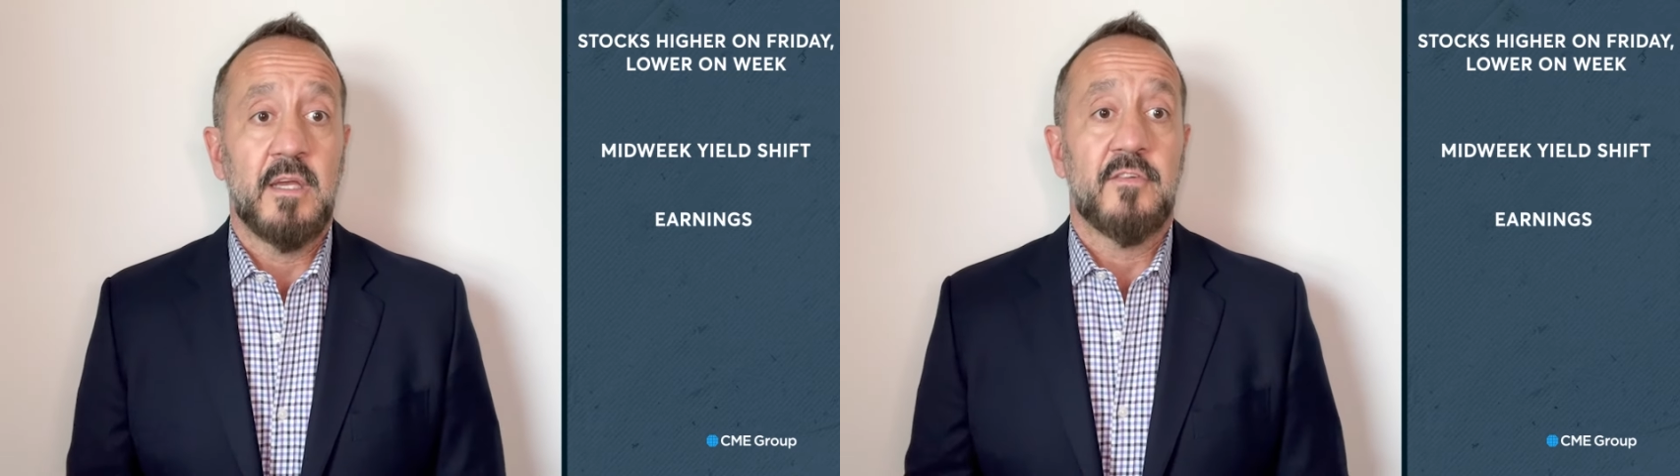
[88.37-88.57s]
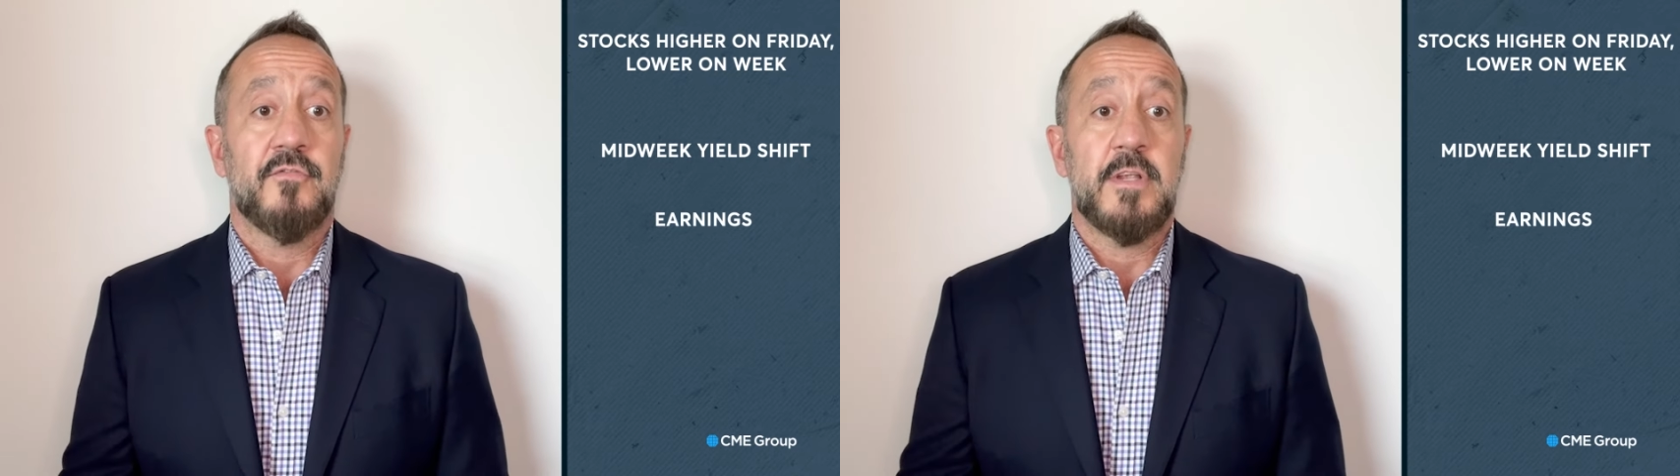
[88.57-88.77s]

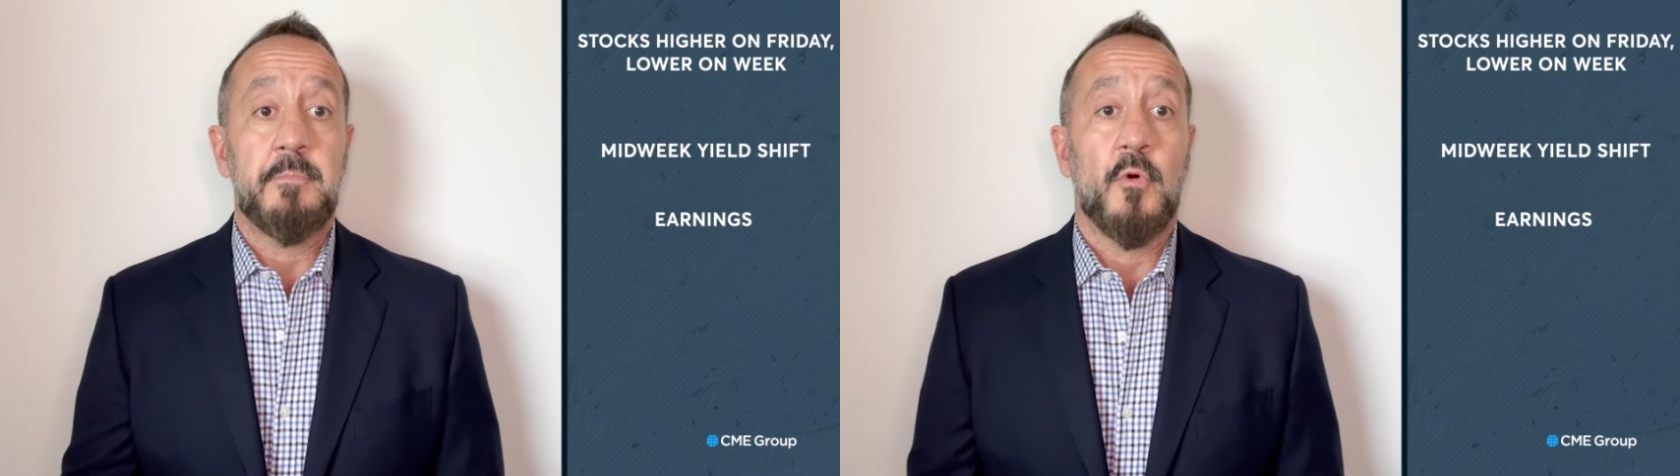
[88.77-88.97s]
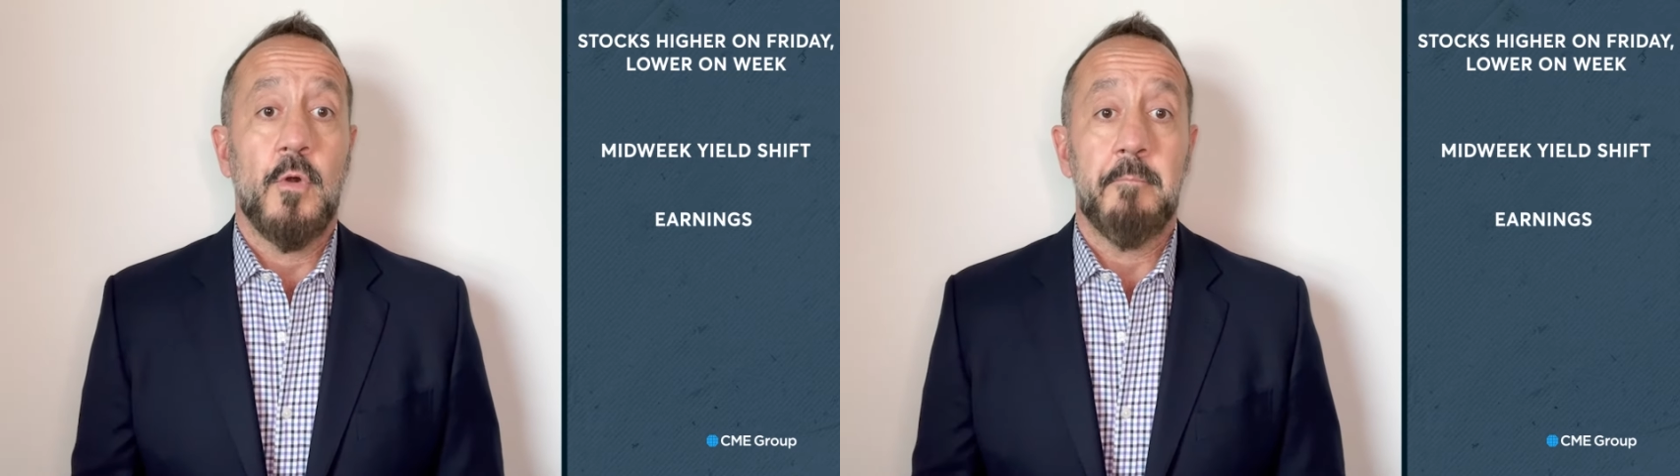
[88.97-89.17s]

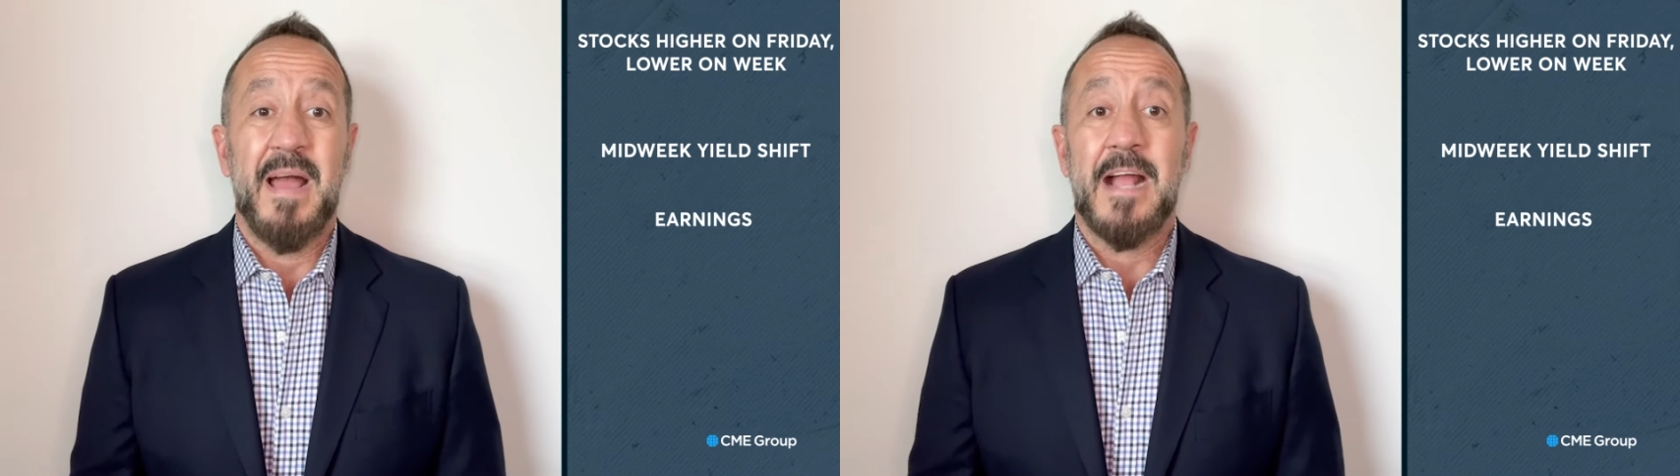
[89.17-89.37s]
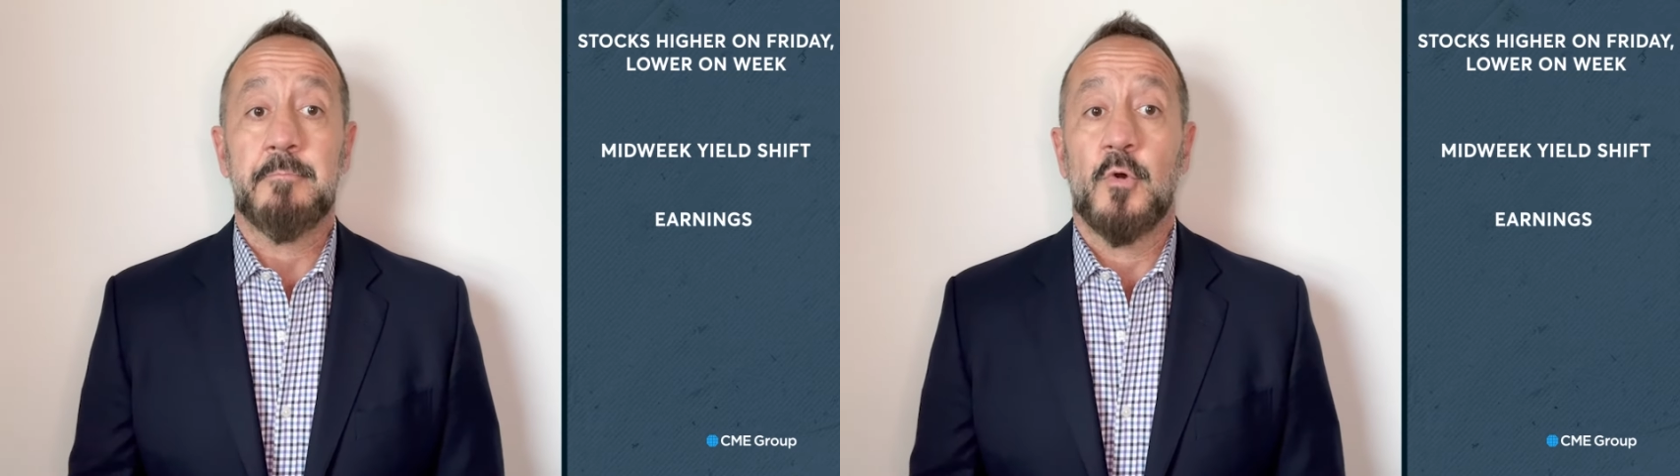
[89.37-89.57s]
Freeport
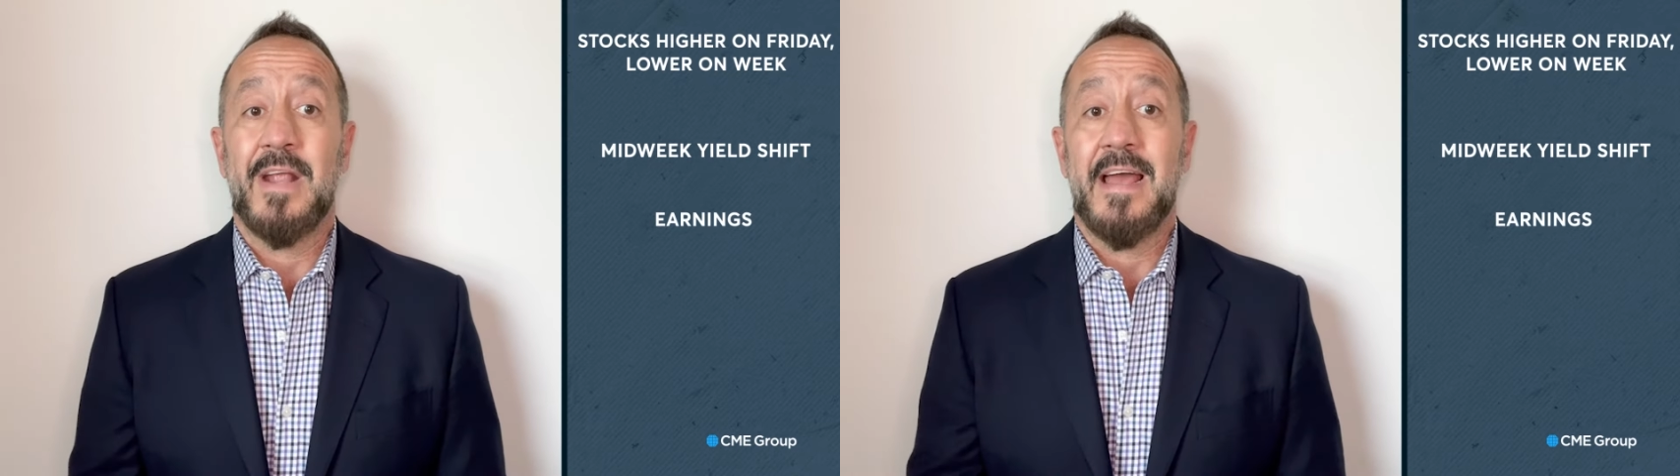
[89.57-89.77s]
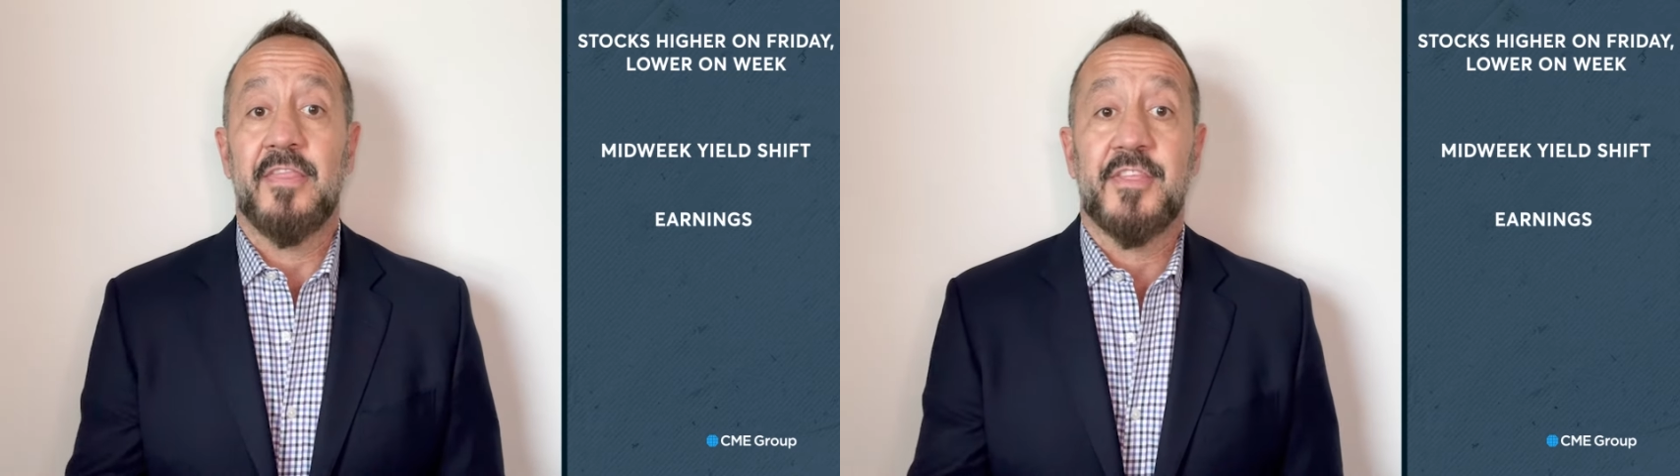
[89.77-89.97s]
McMoRan,